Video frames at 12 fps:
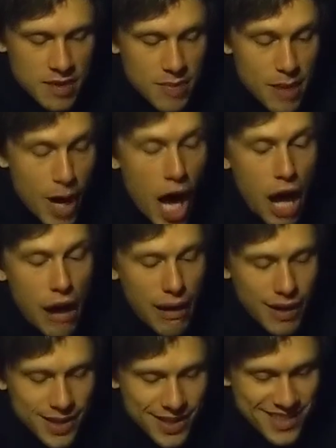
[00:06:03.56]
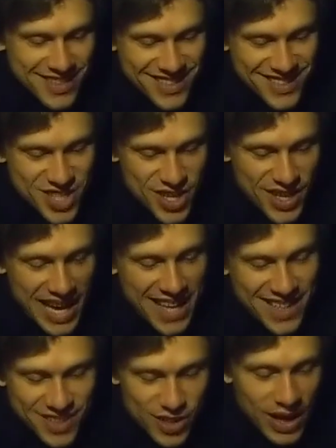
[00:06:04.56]
My ball! She
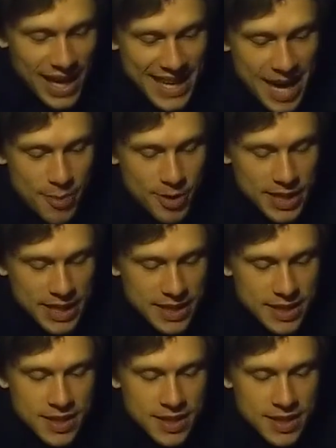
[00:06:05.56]
cried happily.